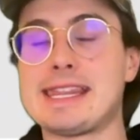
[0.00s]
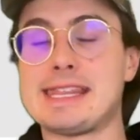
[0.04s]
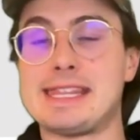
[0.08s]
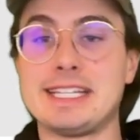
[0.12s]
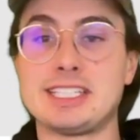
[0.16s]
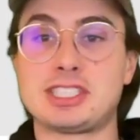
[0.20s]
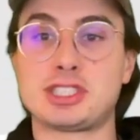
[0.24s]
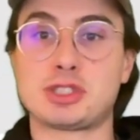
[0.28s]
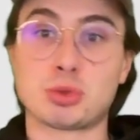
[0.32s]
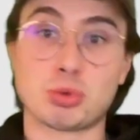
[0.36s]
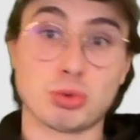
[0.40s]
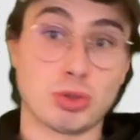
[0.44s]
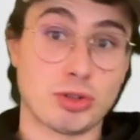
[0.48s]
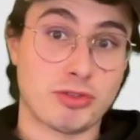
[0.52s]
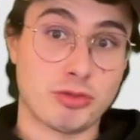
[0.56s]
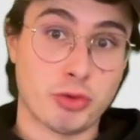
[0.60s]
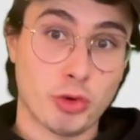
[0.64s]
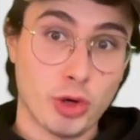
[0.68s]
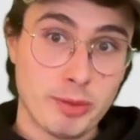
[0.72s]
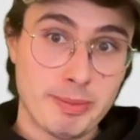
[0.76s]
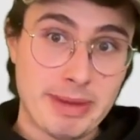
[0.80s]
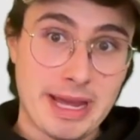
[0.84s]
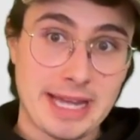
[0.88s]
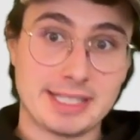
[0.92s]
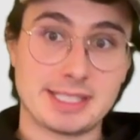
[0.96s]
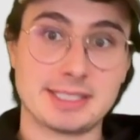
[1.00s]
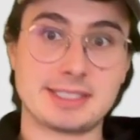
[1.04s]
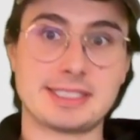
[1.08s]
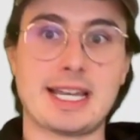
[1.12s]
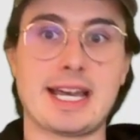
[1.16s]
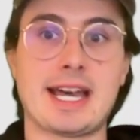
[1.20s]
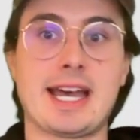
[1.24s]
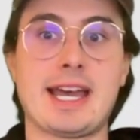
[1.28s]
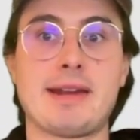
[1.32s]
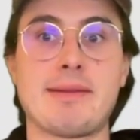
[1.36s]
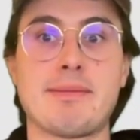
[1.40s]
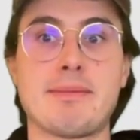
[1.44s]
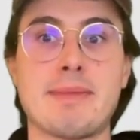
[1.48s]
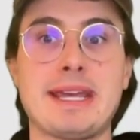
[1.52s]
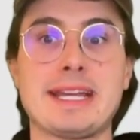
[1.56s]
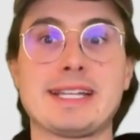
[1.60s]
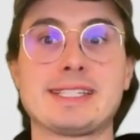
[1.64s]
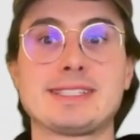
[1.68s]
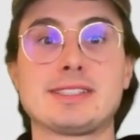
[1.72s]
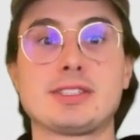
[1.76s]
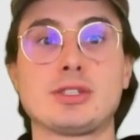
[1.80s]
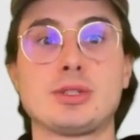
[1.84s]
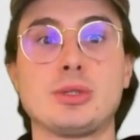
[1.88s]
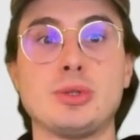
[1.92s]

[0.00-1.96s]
this dual format design makes